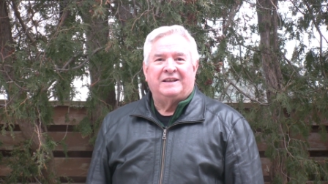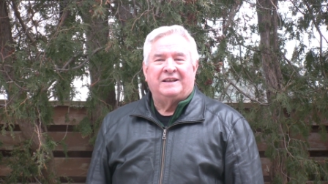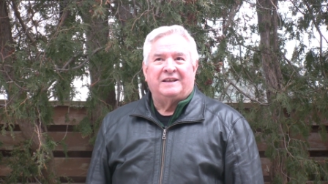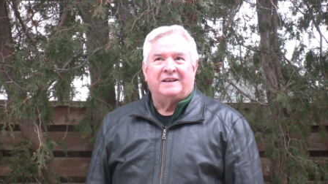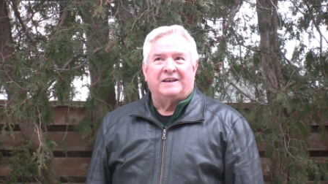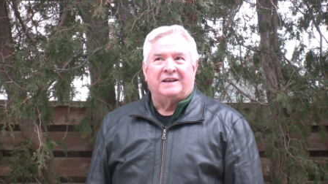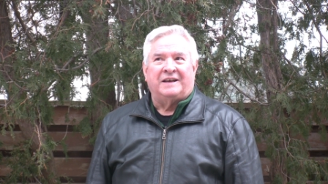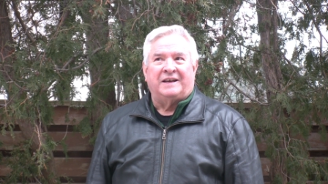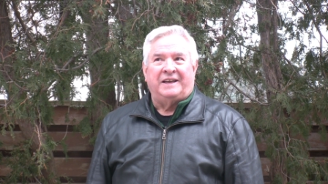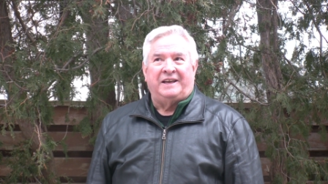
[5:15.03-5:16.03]

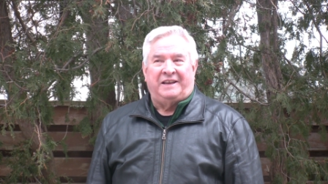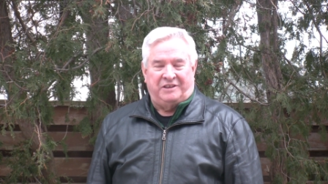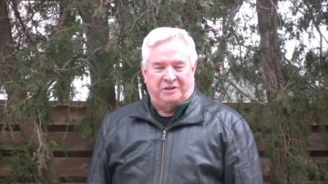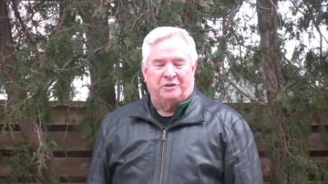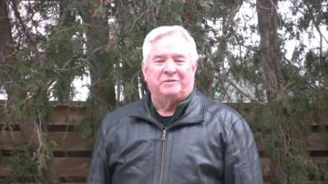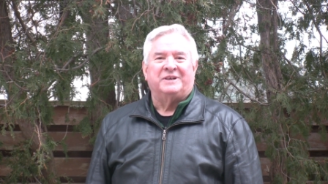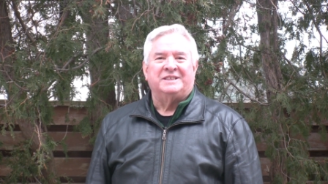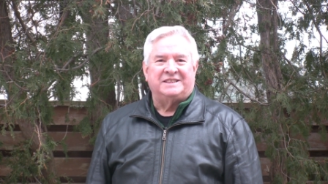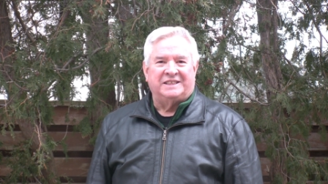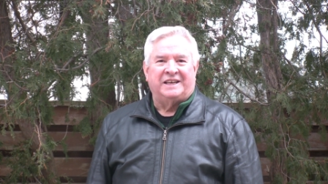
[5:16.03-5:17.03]
Uh, 82.
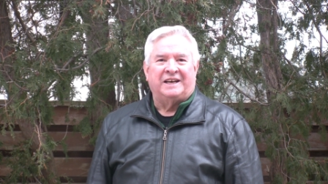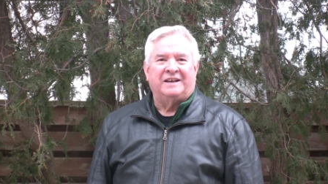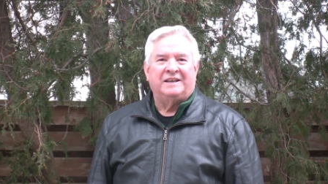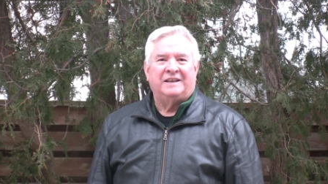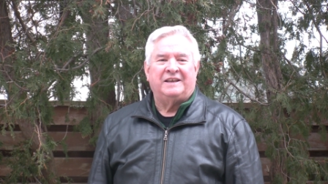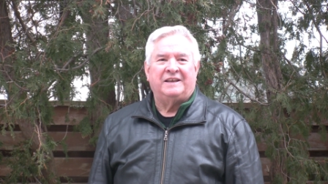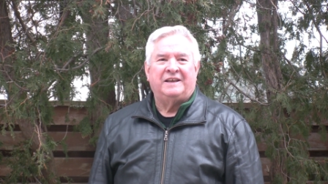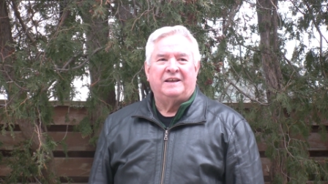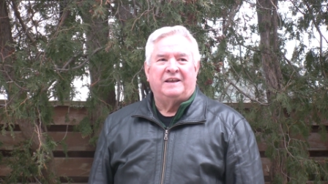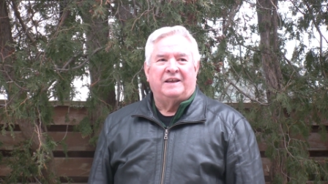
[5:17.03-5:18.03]
Yeah, I think yeah. so, okay.
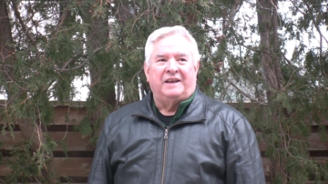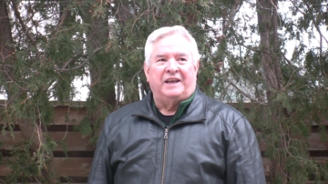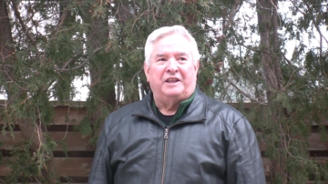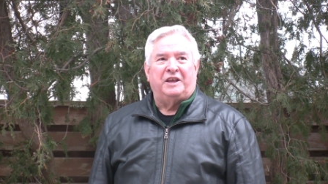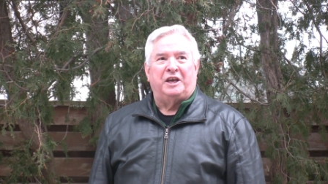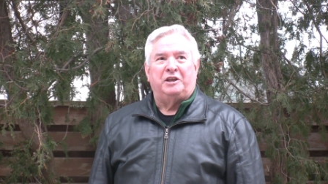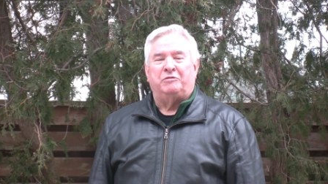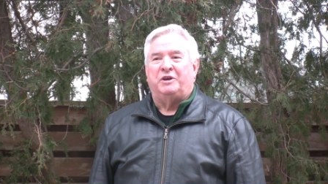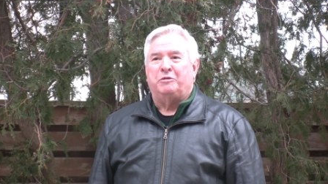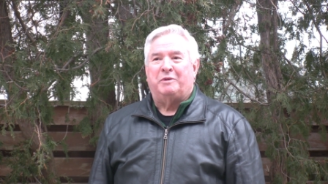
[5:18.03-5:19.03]
And
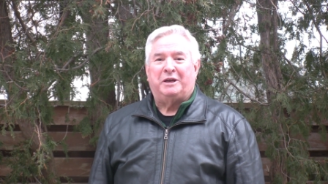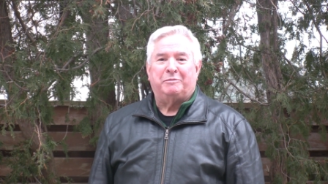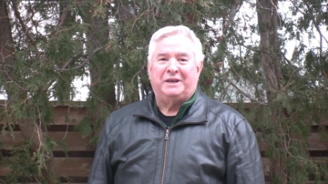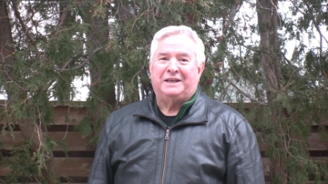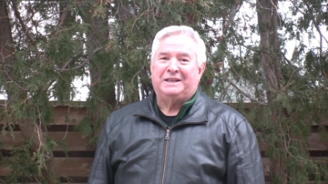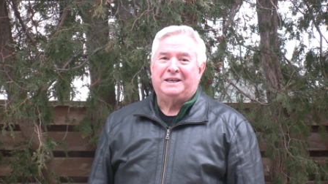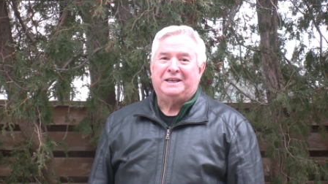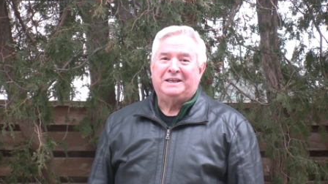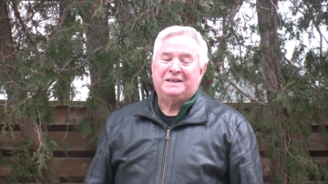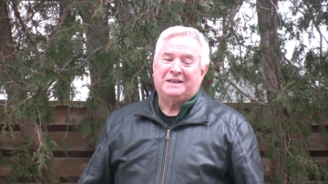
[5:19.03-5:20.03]
then with Mike
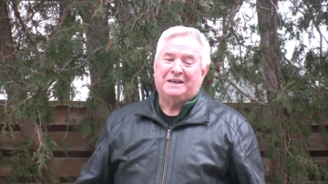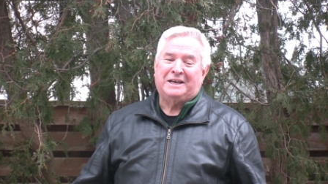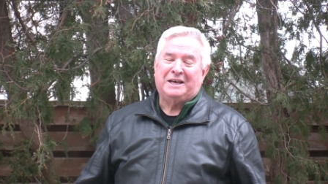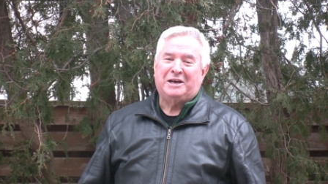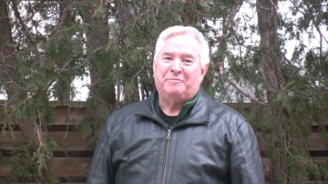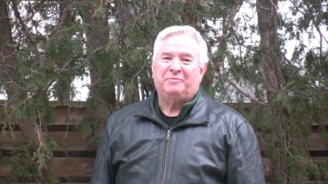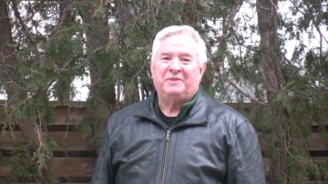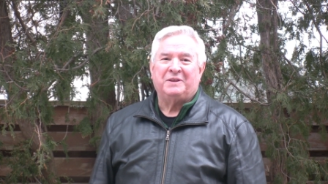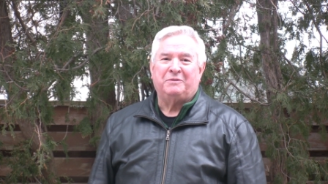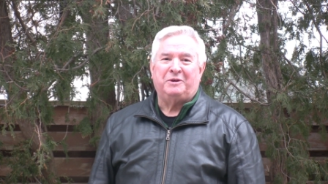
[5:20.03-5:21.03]
Manley, uh,
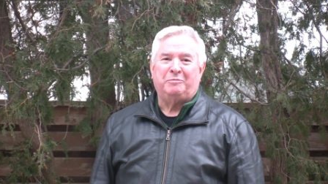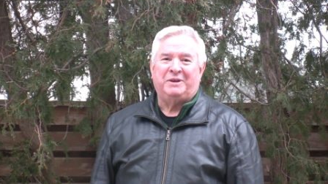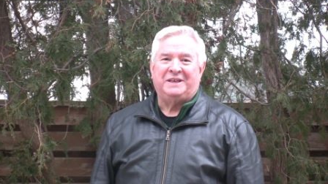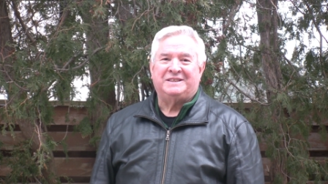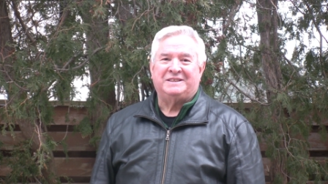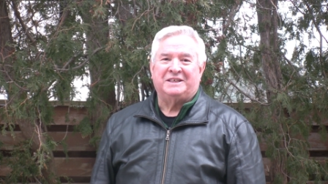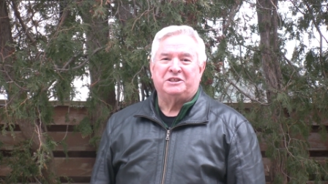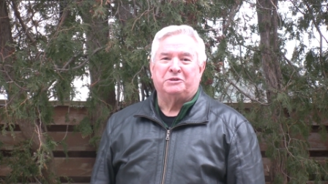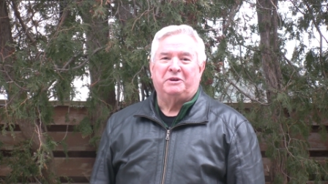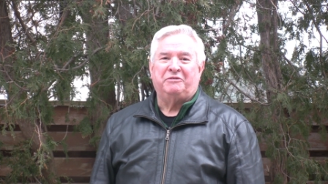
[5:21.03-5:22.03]
we beat
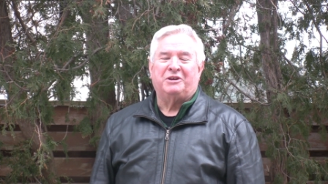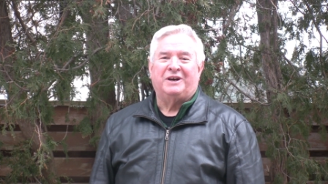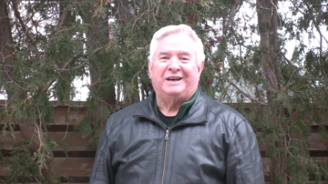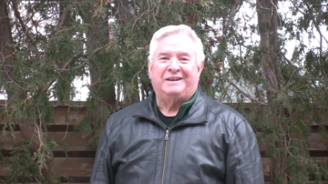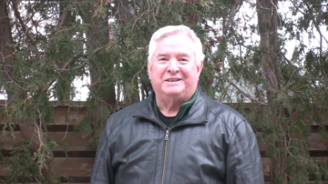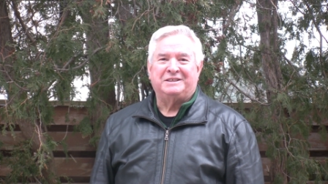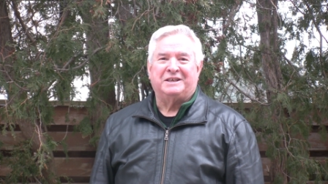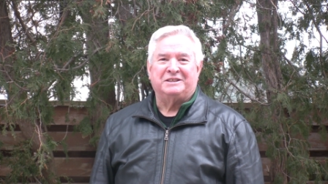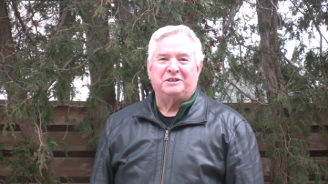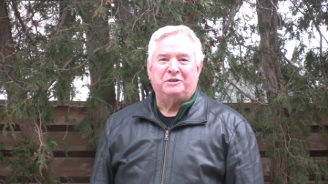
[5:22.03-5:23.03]
uh, Sharif Khan and his
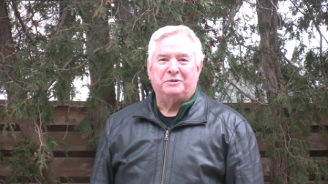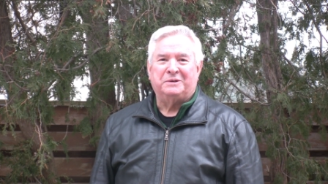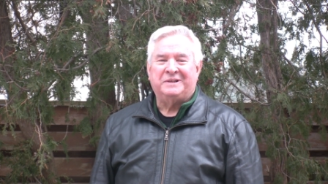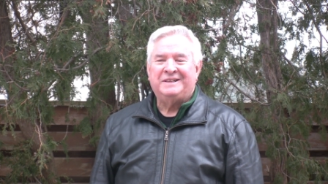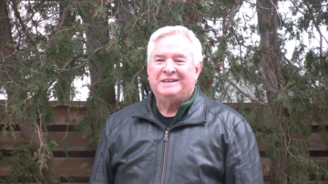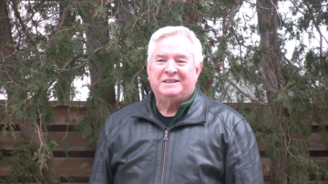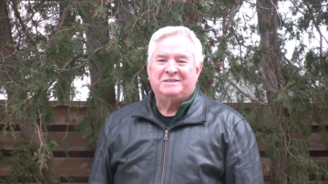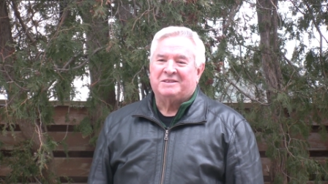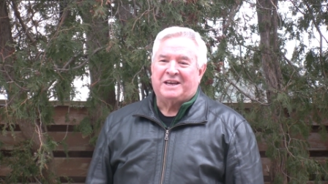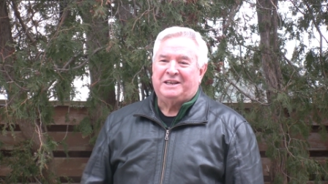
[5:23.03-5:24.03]
cousin Gul.
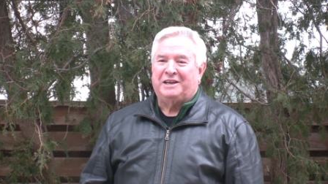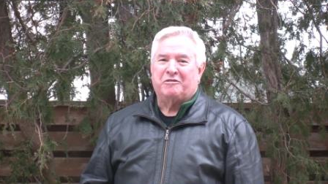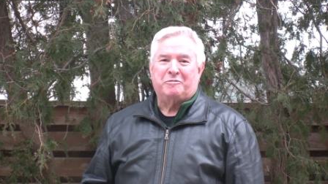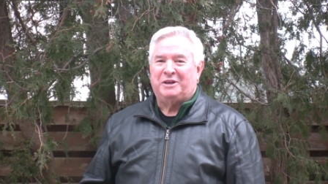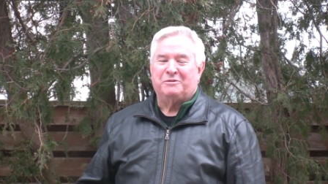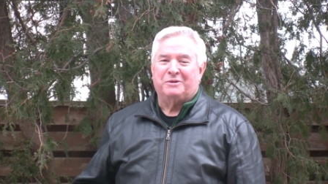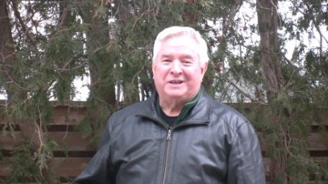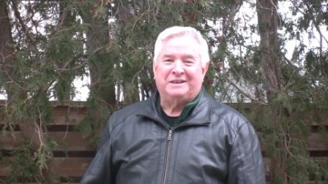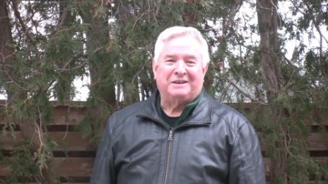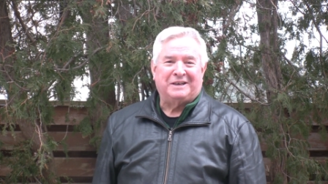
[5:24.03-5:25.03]
I'd never beaten
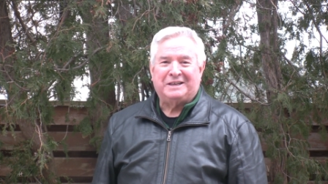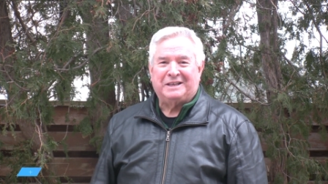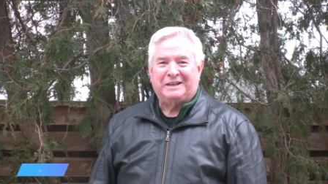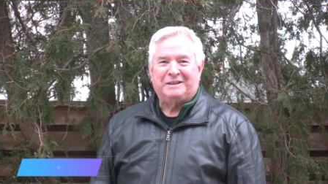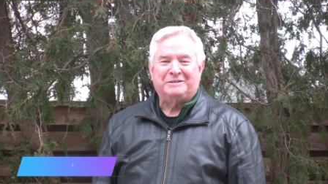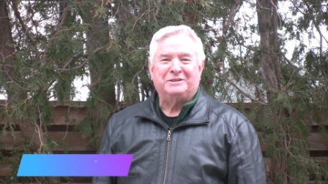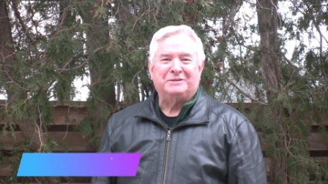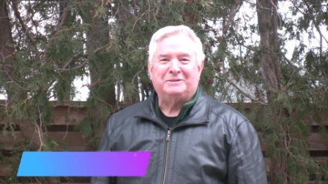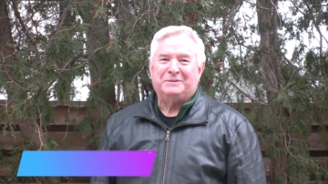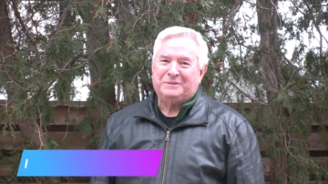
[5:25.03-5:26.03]
one Khan, let alone
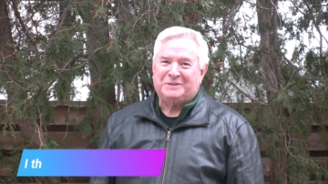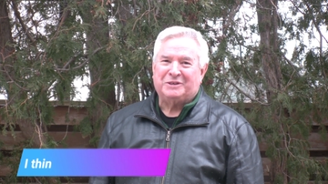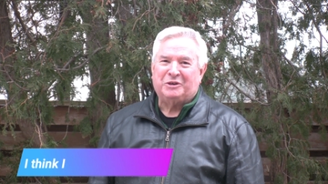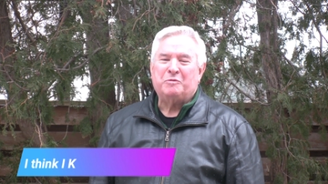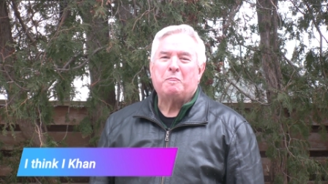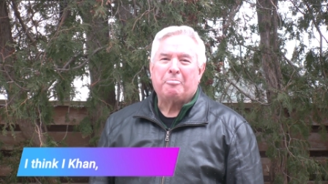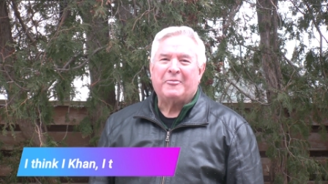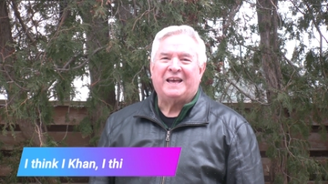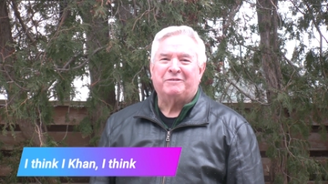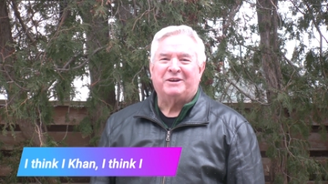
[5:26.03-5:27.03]
two. So
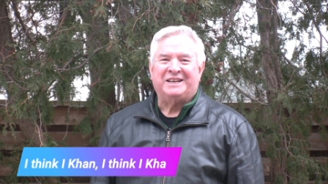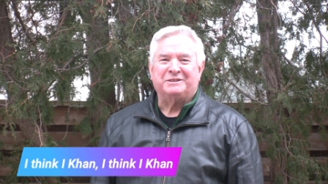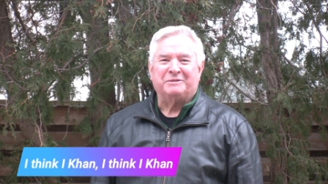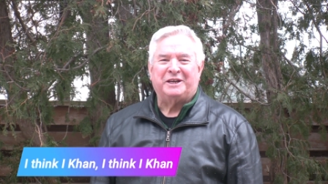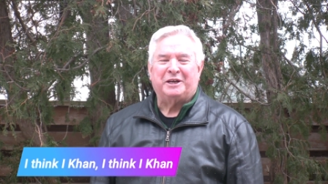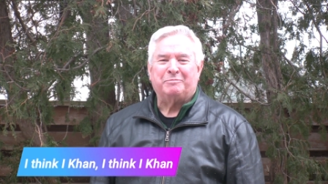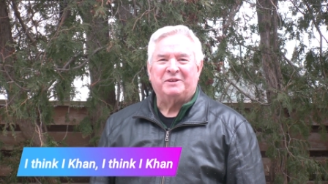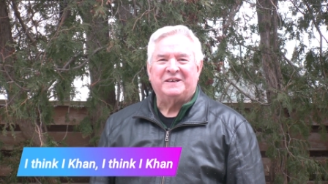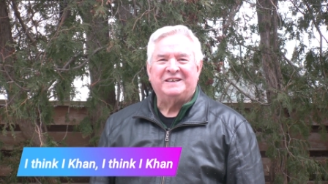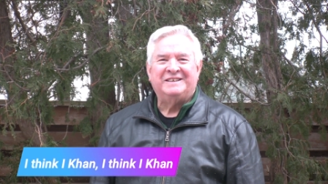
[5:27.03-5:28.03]
wow. That ranks right
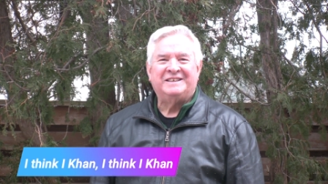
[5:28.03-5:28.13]
up there.